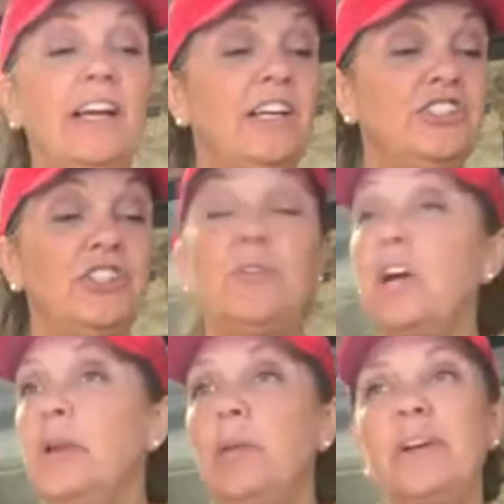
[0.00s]
a show
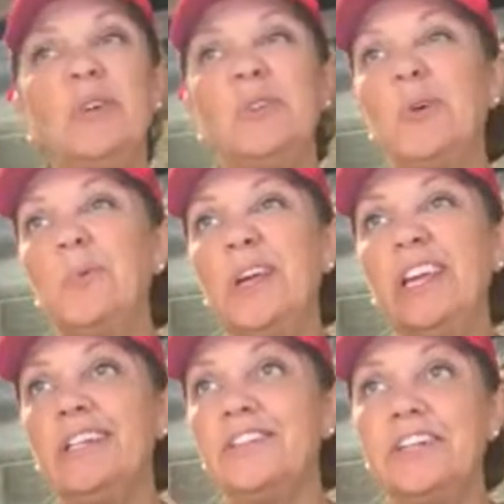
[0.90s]
coming up. I don't know
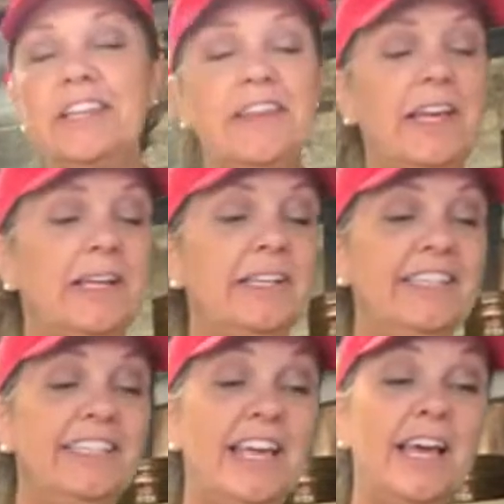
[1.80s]
when or anything
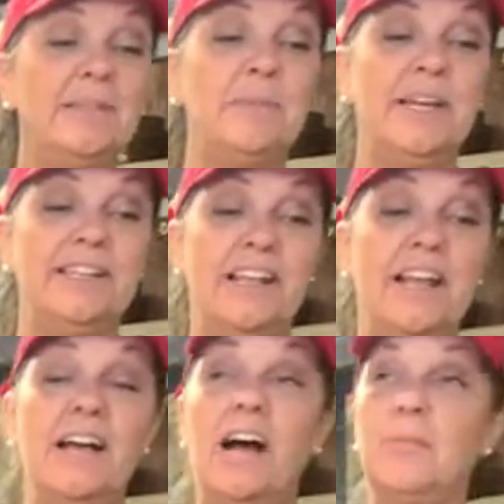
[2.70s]
yet, but
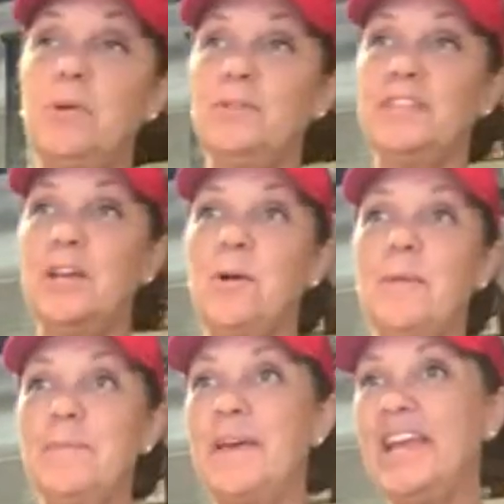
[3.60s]
I'll post that on
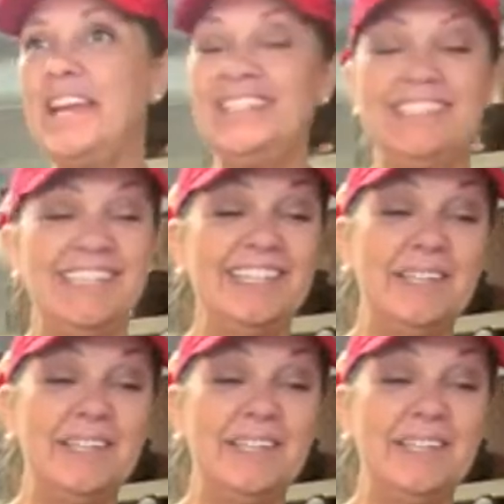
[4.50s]
my page.